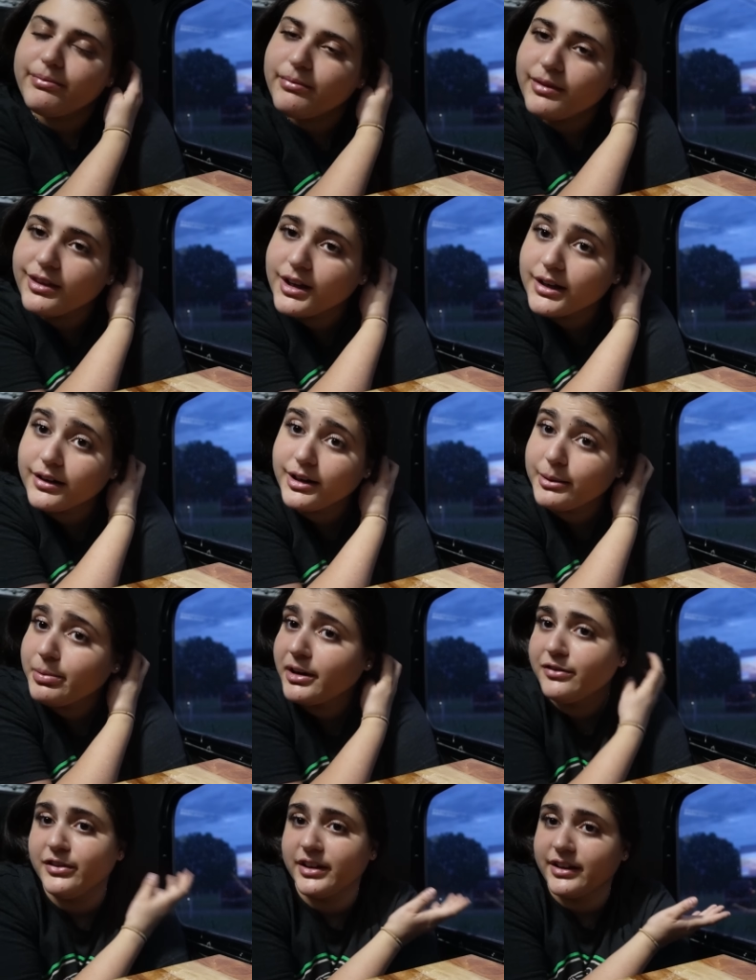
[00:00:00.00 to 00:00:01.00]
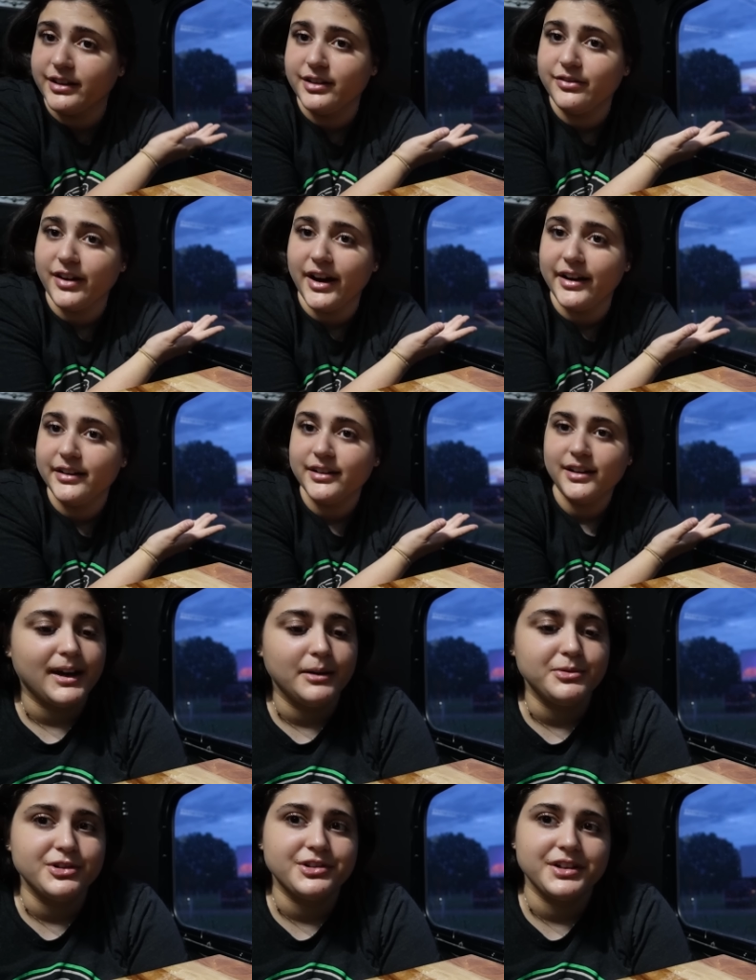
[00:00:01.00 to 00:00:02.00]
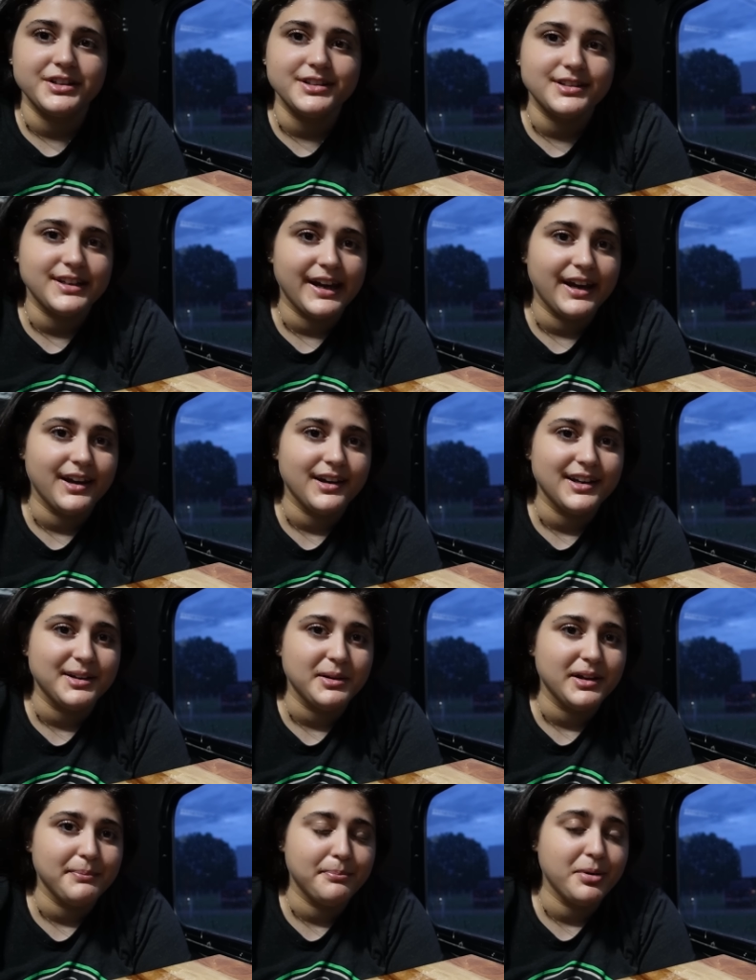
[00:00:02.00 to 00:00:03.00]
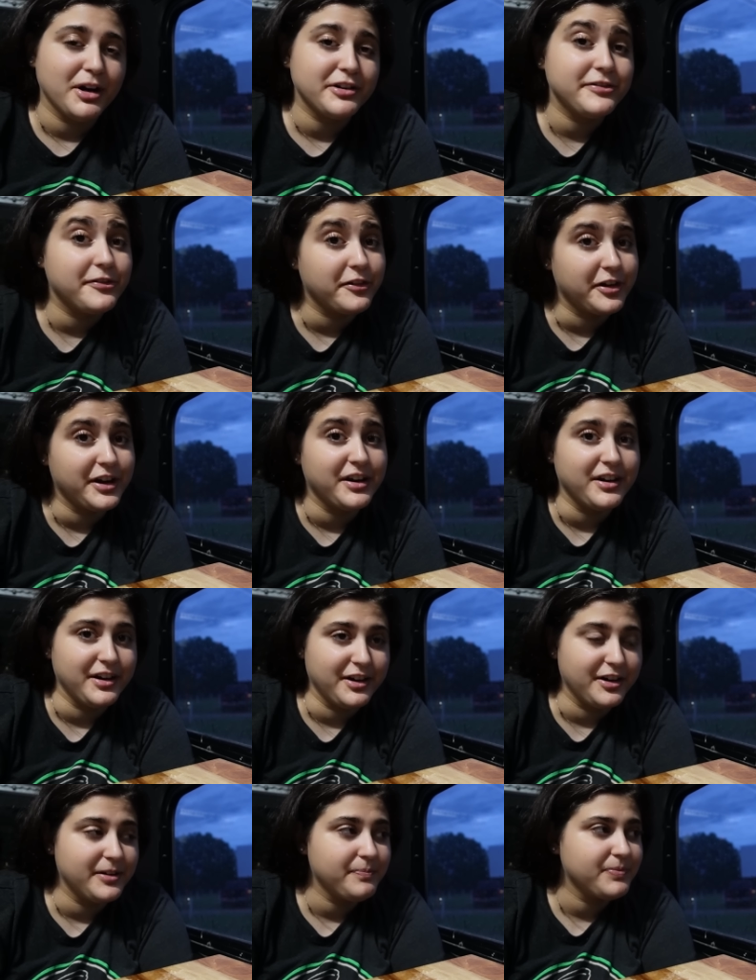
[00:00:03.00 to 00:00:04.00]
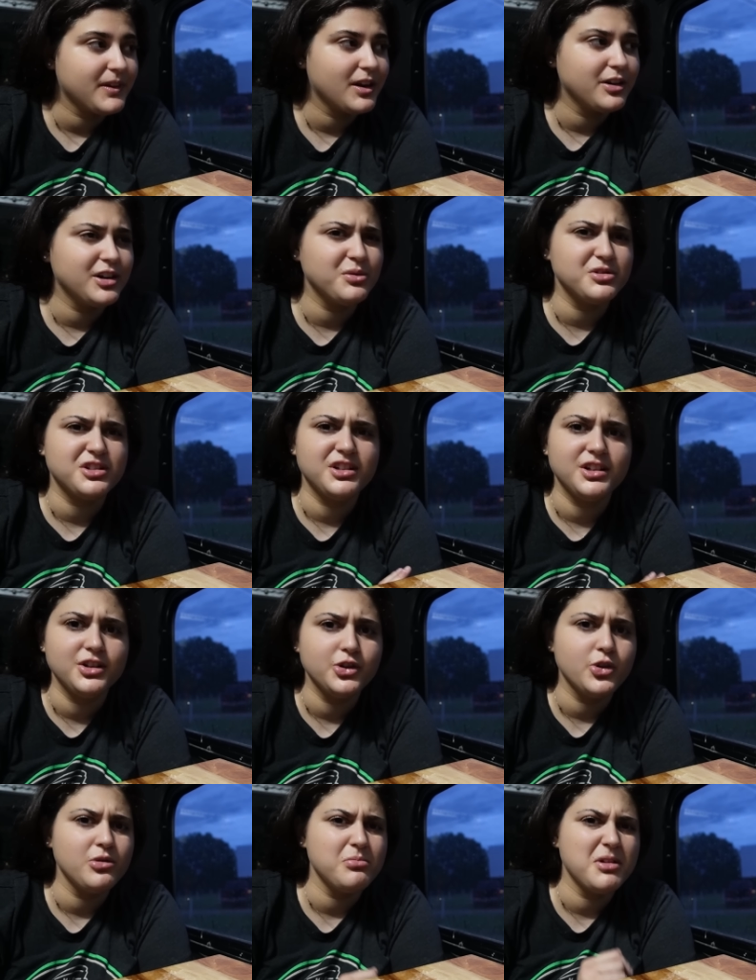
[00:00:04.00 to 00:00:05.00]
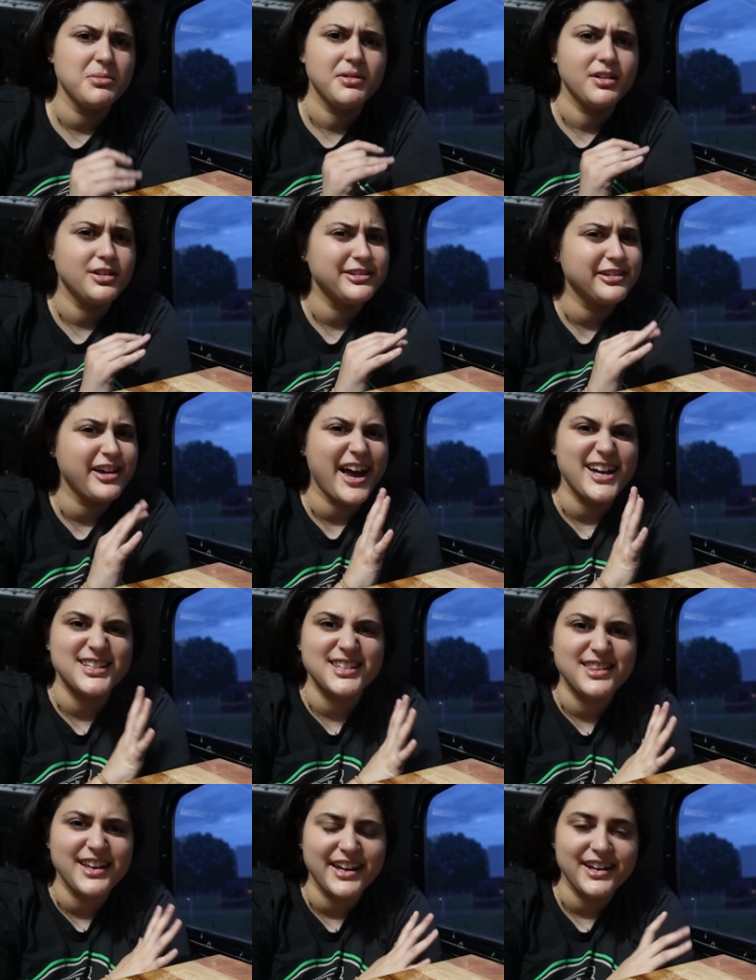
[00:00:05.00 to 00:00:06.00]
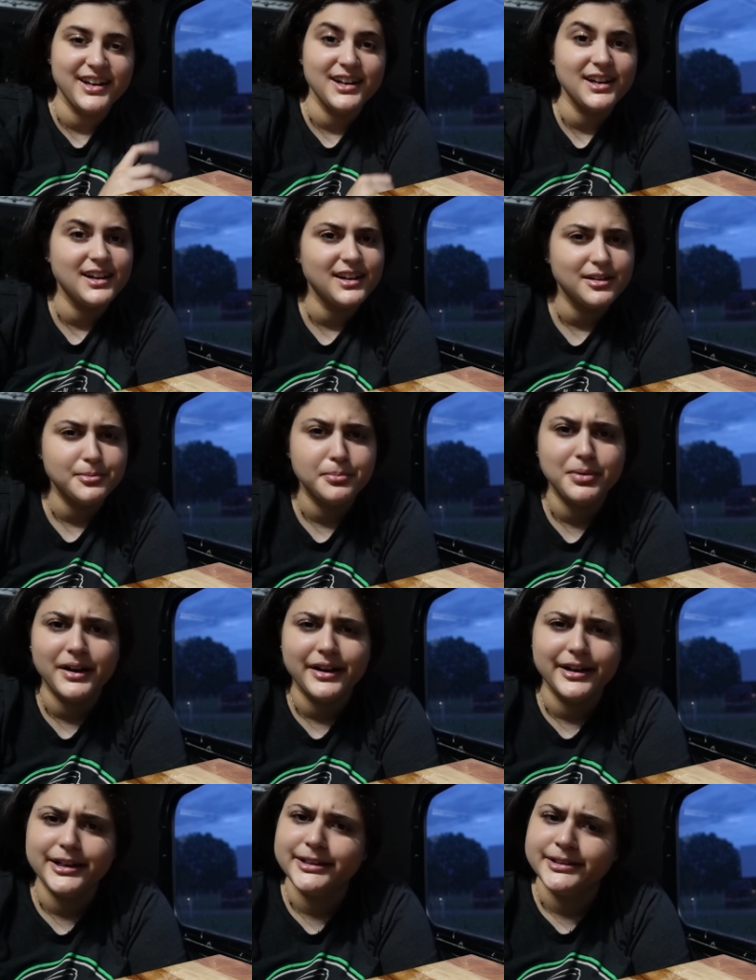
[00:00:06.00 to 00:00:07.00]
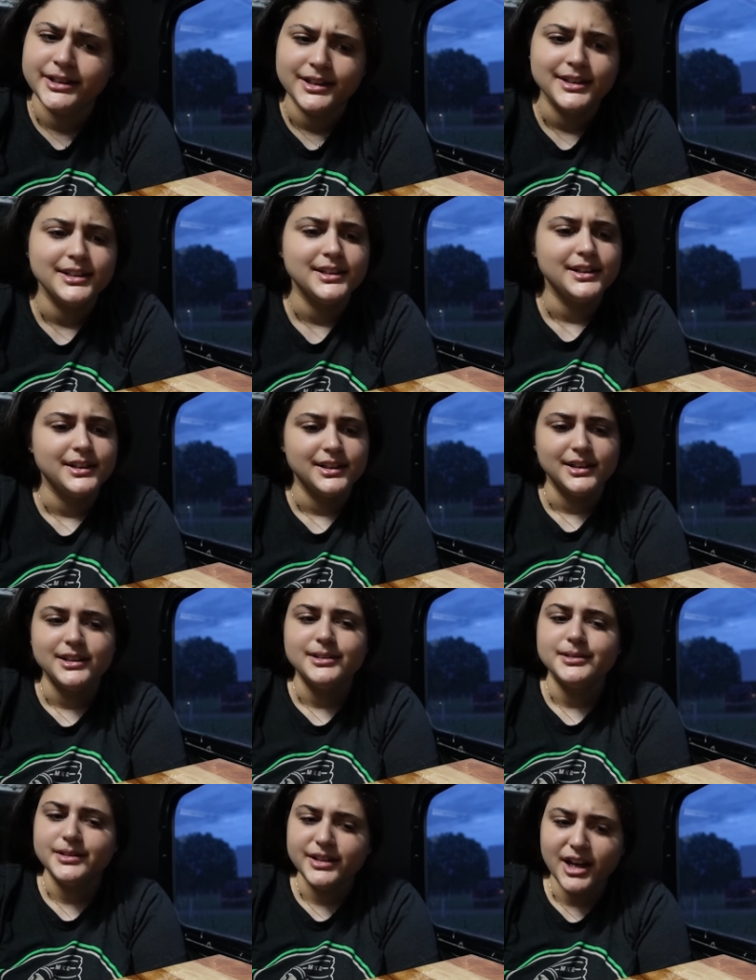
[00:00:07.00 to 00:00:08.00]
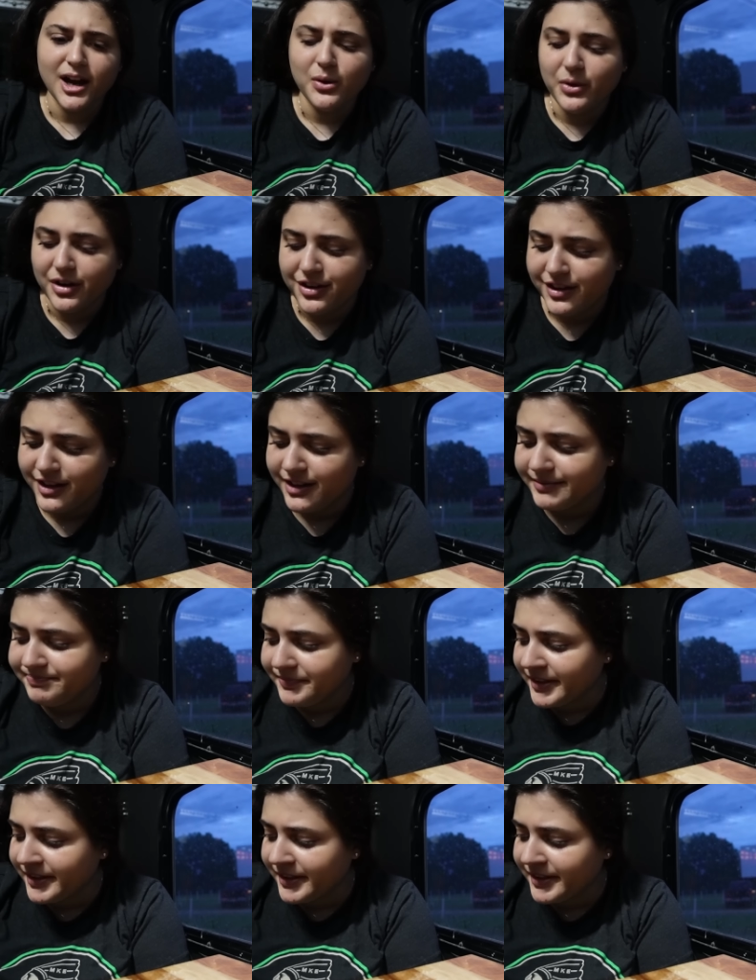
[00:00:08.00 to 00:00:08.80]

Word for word: literally perfectly fine. I'm just gonna stay bug-free in here. It was cute, maybe a little aesthetic, but not worth it.